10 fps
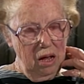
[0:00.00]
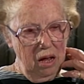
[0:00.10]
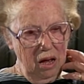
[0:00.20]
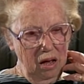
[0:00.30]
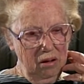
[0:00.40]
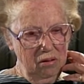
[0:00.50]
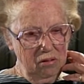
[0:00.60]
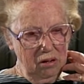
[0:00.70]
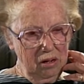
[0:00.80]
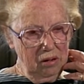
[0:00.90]
And
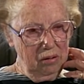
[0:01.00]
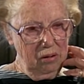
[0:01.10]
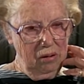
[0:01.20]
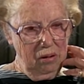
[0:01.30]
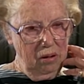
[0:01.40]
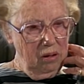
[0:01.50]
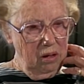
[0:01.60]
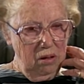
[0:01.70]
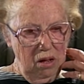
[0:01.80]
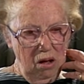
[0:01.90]

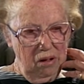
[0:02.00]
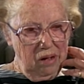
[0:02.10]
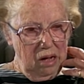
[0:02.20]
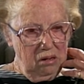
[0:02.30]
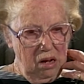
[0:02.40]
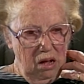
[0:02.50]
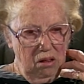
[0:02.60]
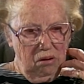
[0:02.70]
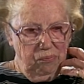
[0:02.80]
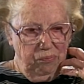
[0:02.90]
they all got
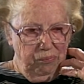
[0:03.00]
together,